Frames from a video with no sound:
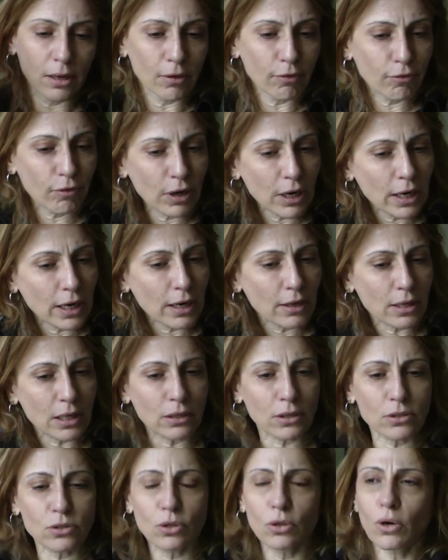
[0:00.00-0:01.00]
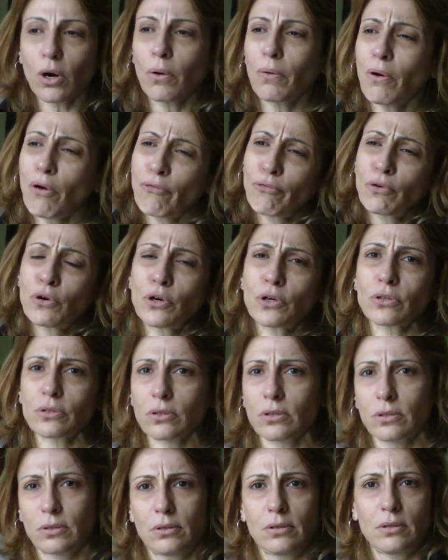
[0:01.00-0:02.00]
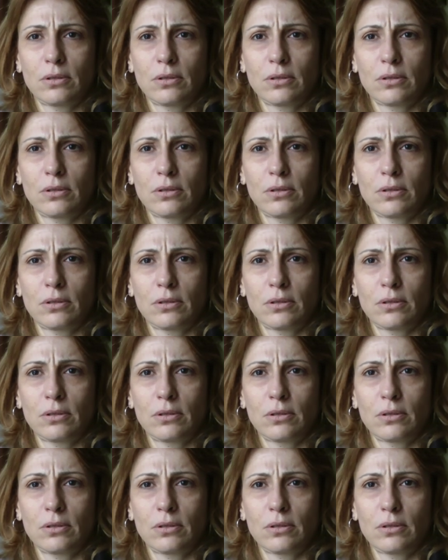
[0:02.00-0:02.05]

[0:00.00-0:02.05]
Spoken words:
feeling that is growing. Of course,